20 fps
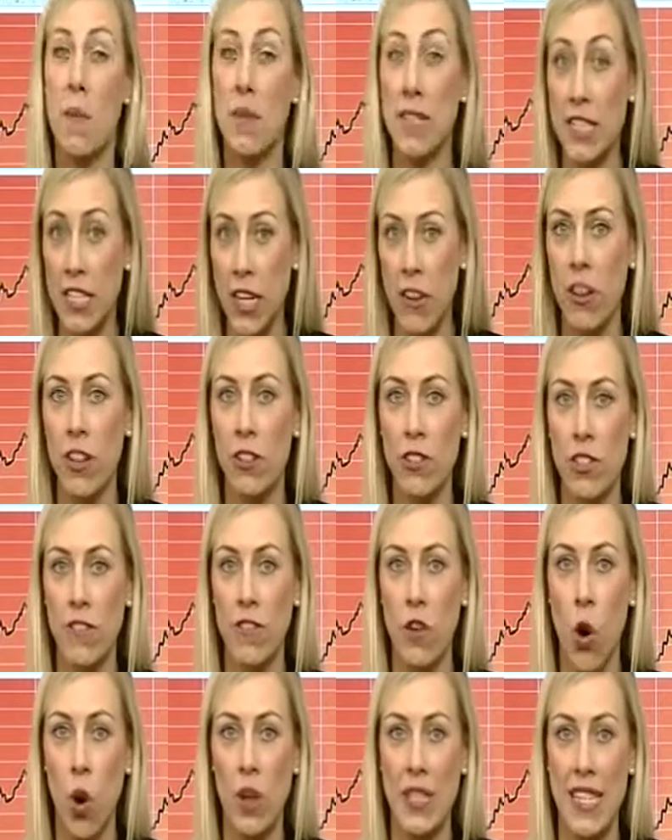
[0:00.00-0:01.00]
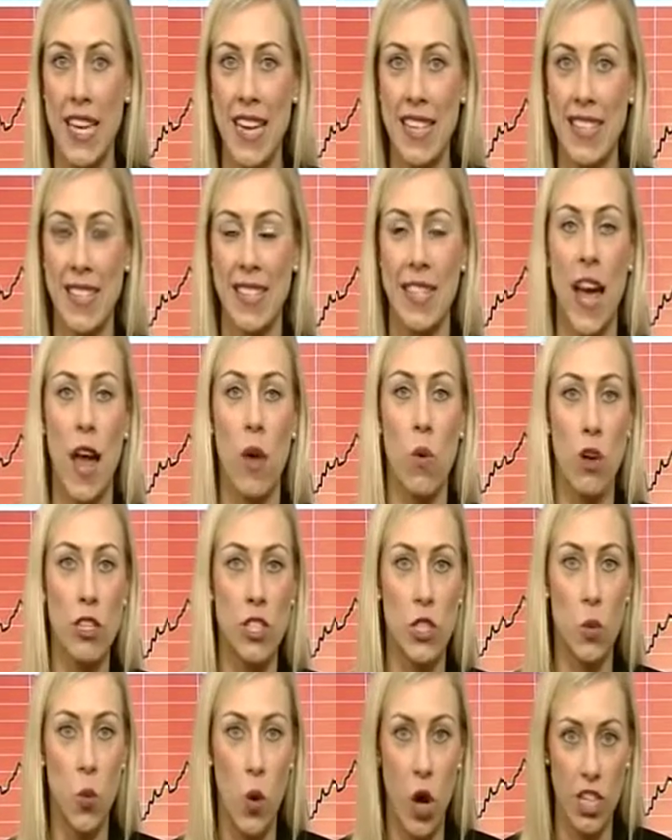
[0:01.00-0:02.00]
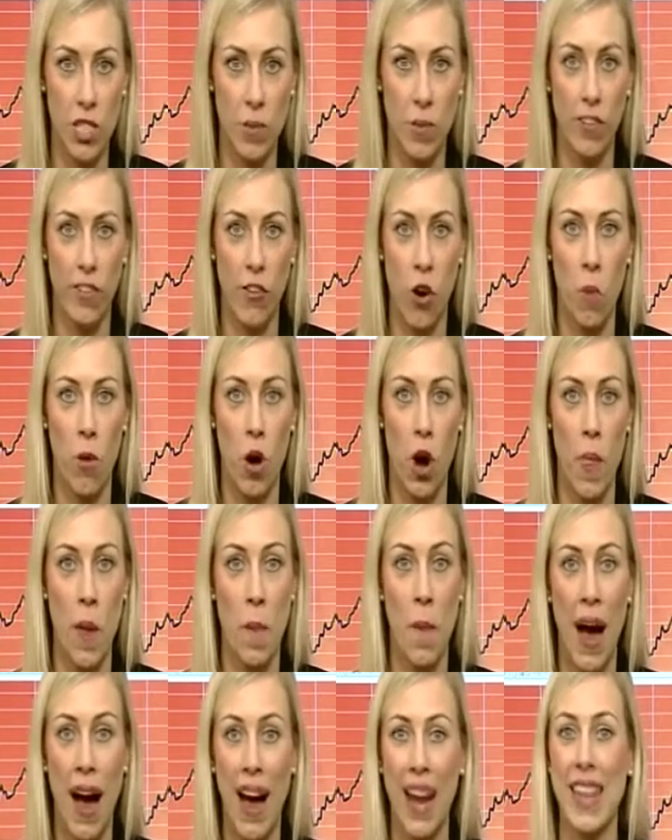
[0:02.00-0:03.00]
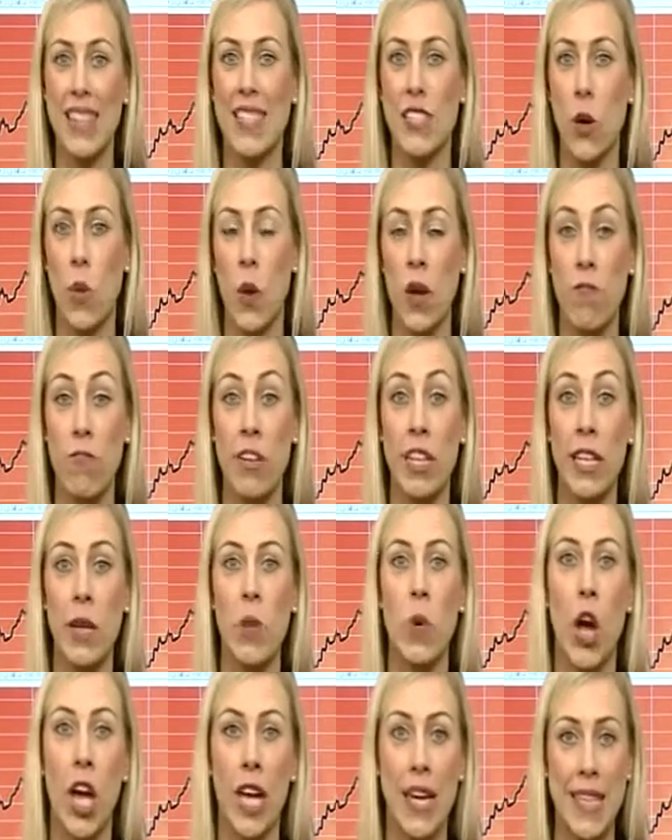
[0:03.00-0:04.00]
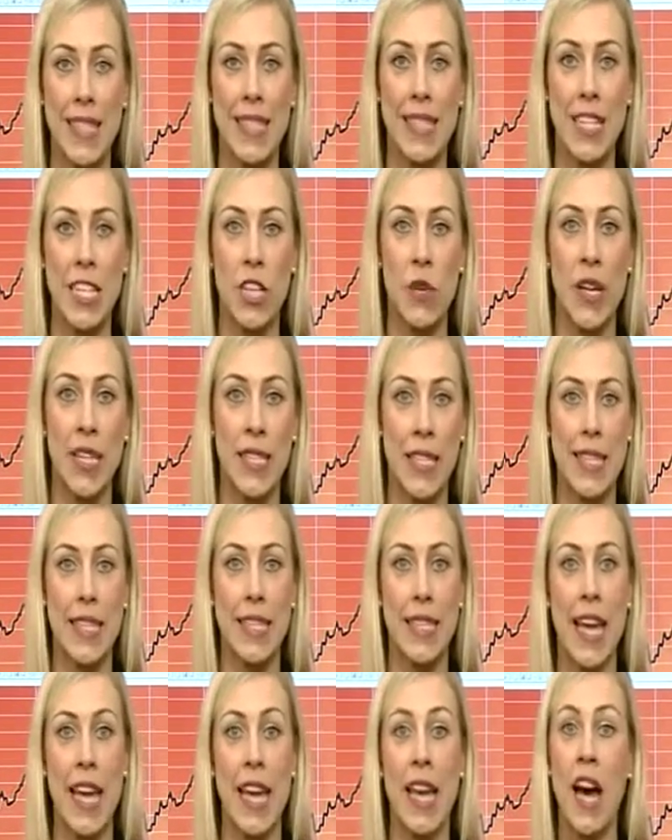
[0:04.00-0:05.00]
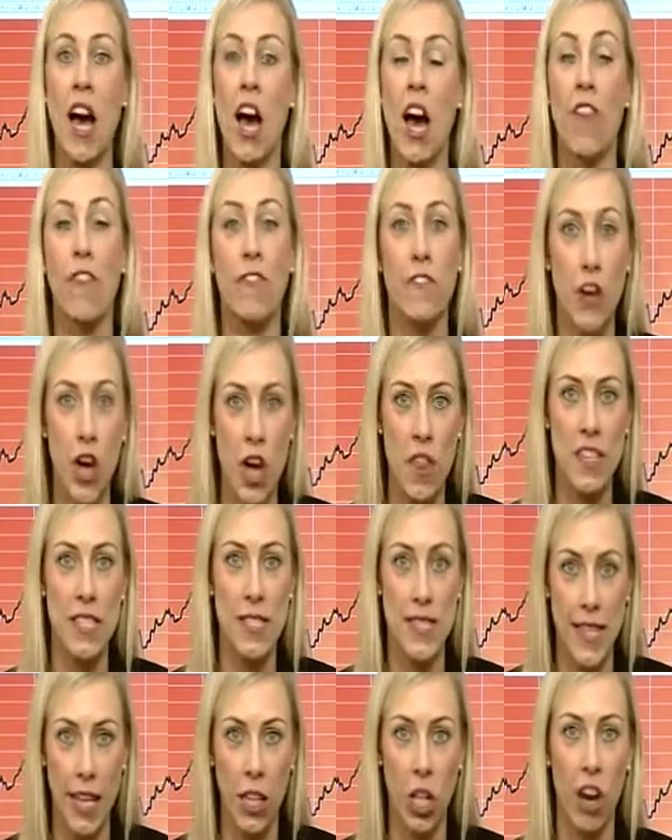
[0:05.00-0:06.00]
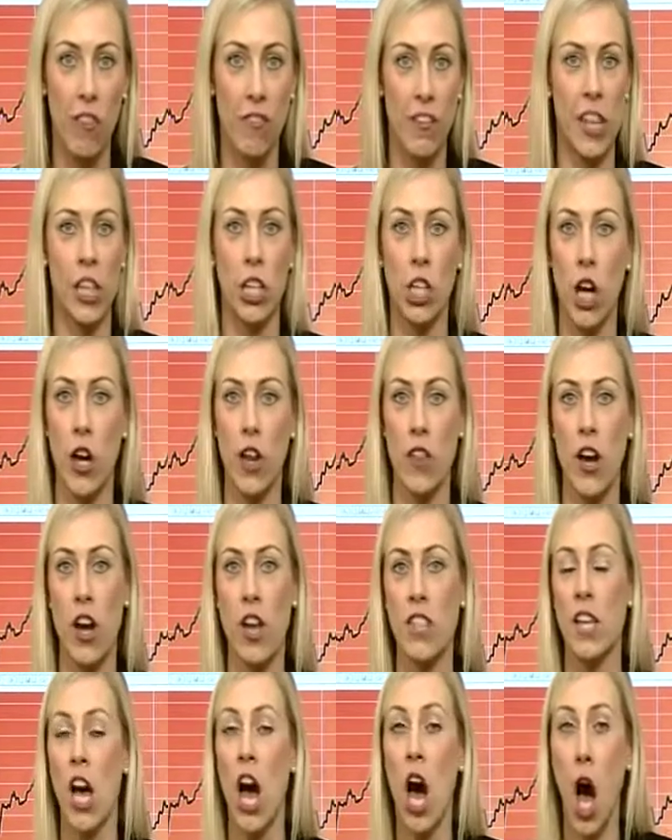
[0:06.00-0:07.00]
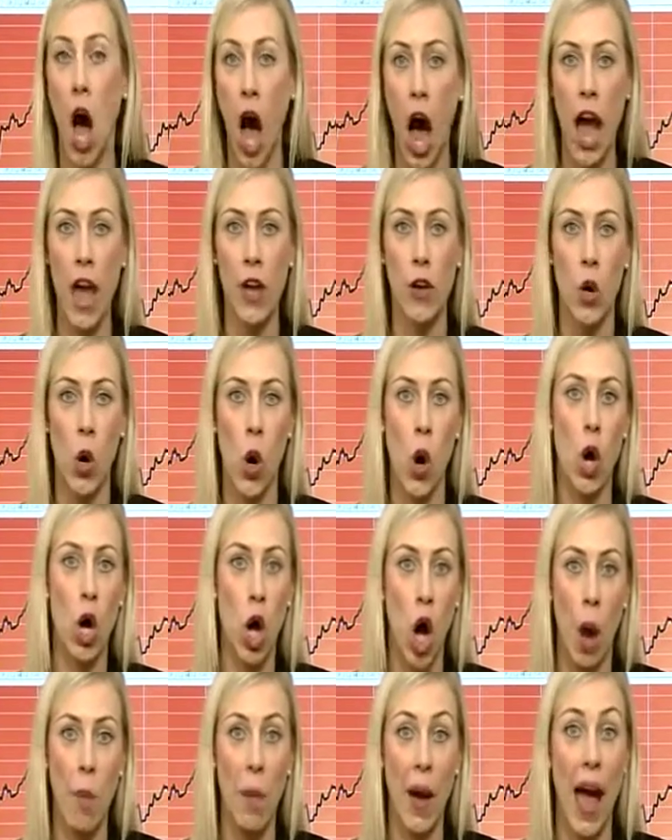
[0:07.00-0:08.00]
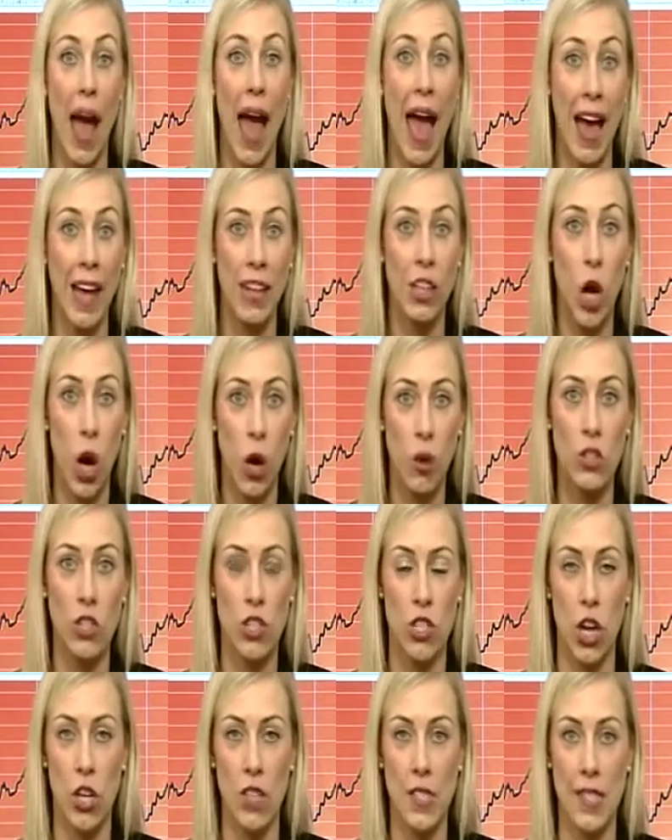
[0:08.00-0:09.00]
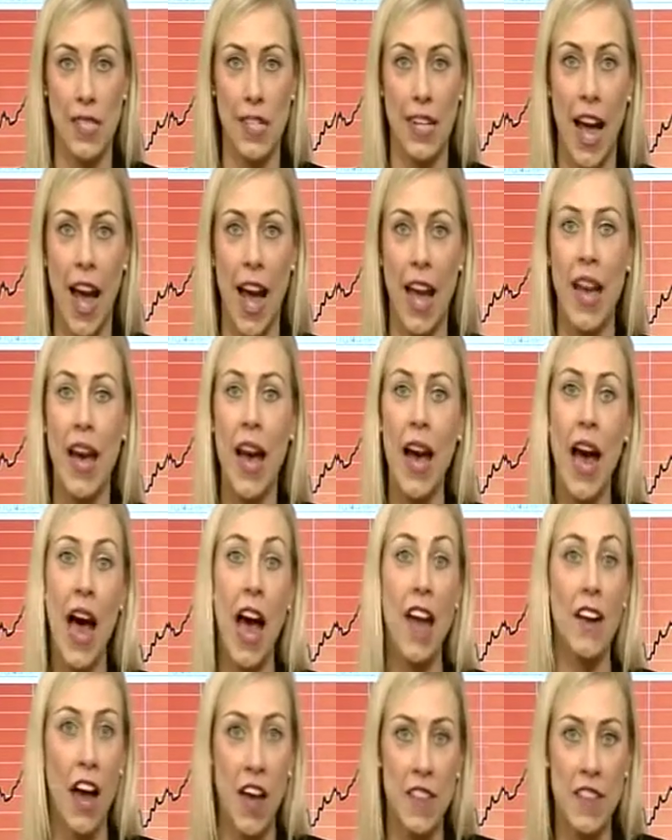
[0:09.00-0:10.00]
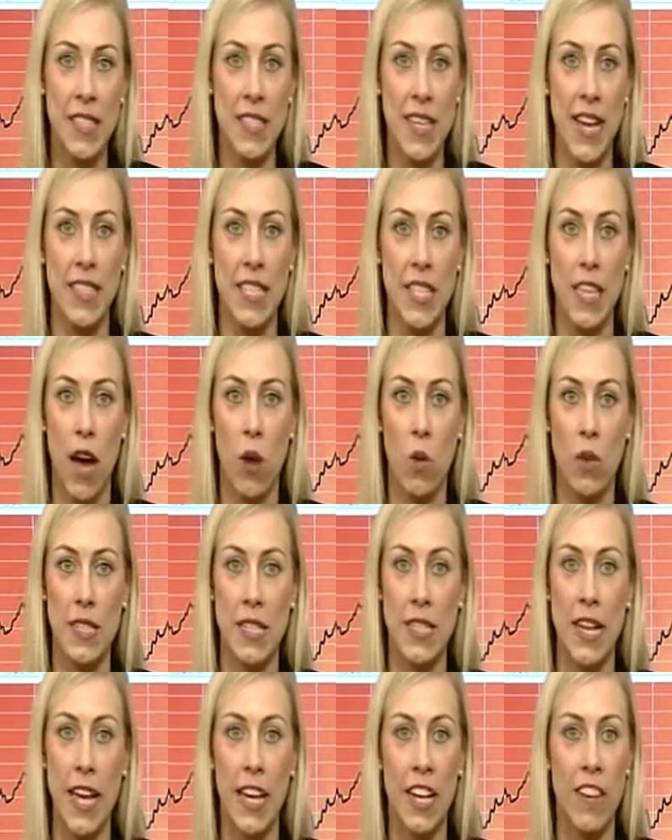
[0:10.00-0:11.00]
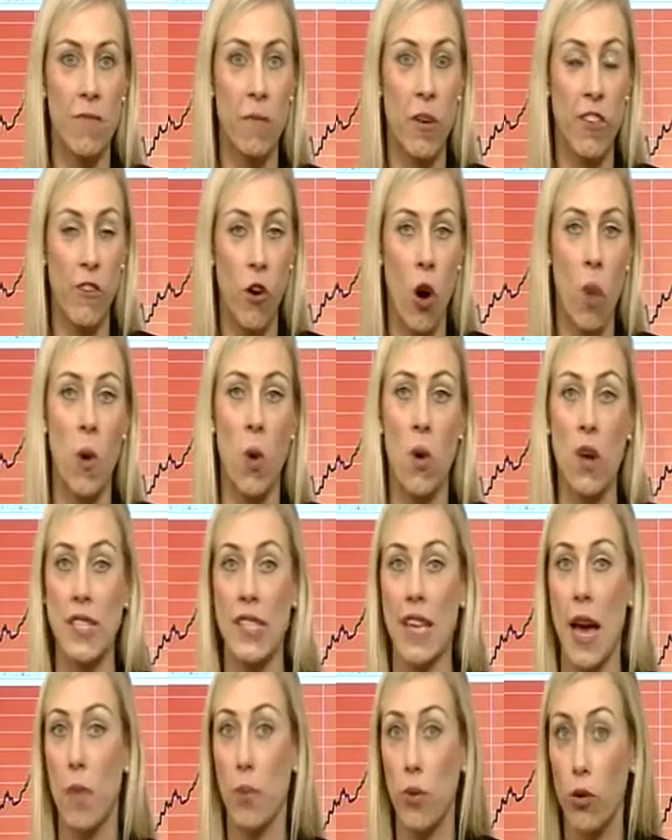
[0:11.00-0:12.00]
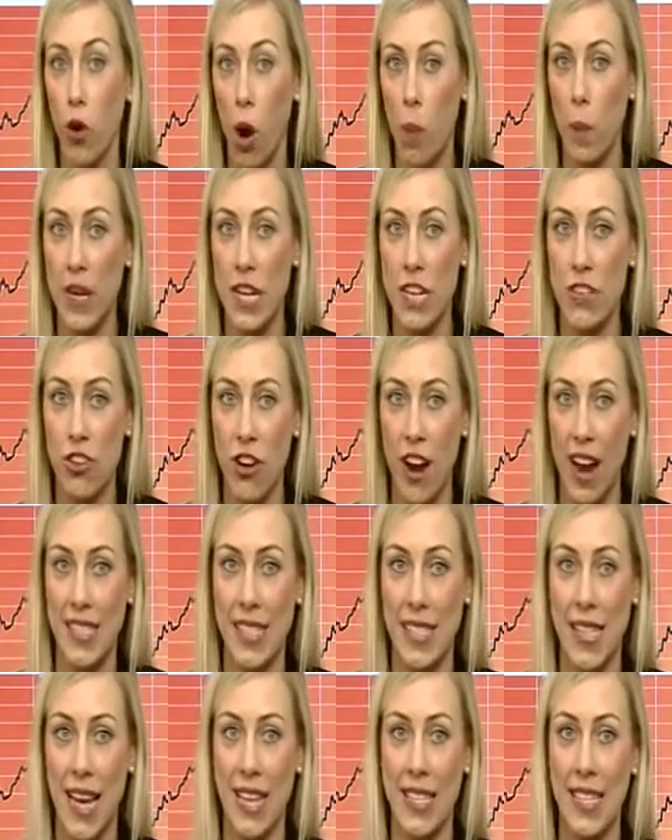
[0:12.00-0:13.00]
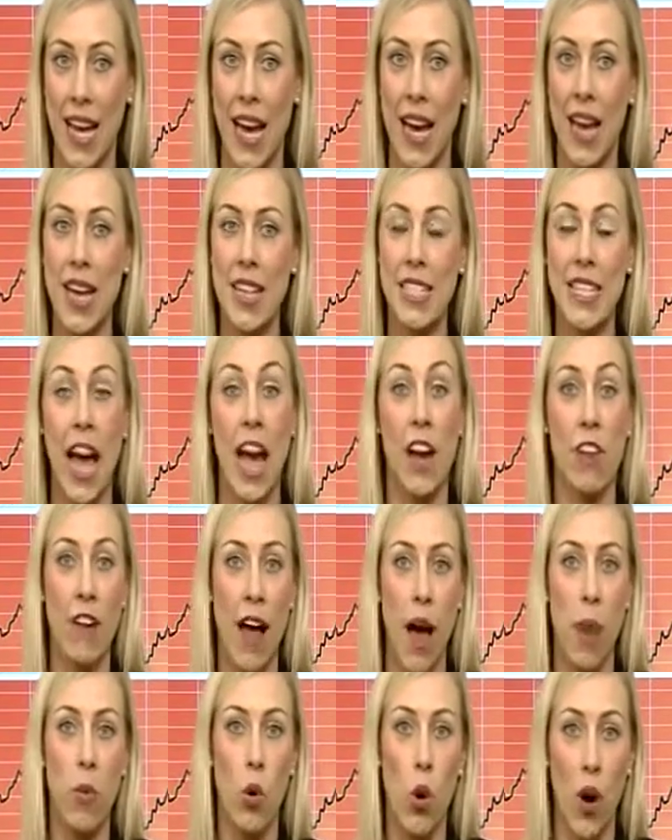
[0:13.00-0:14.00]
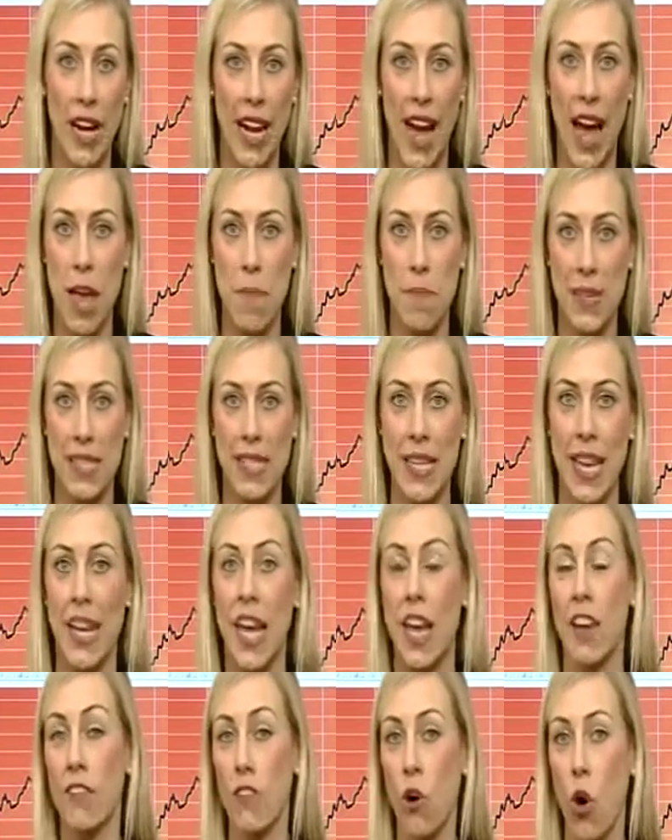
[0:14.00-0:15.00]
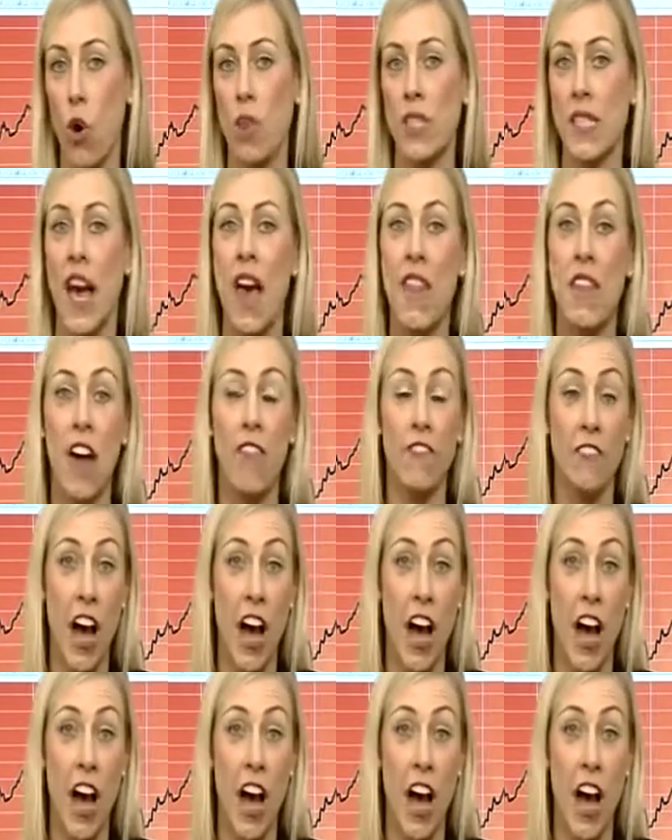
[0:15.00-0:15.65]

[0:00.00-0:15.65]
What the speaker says: Materials, of course, yesterday was the worst performer on the market, so we really were continuing to see a further sell-off in a lot of those iron ore, copper and gold stocks today. Another sector that was a negative performer was that property trust sector, down around 0.8%, and of course that